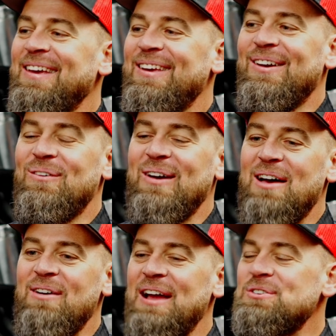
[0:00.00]
We
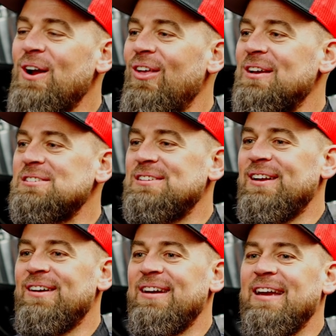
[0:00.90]
have hydraulic
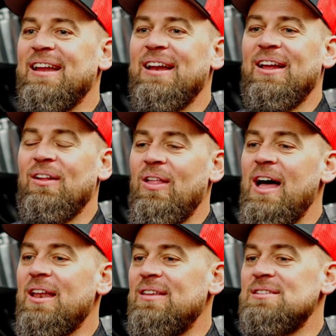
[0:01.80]
steering, and a
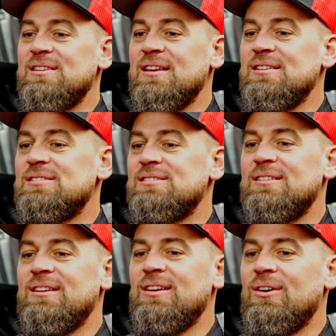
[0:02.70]
lot of these things,
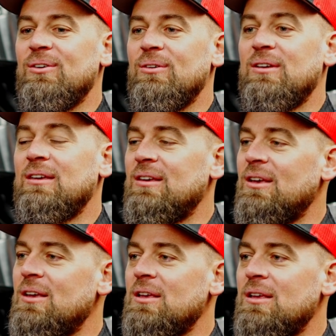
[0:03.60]

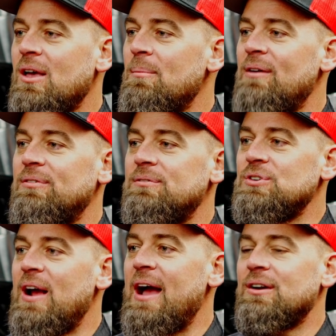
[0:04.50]
come off of
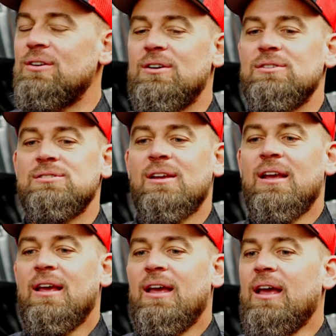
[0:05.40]
tractors
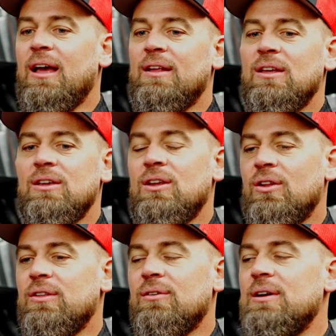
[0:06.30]
And
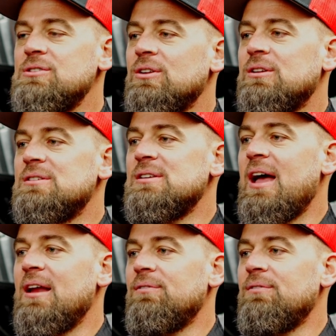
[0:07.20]
the original design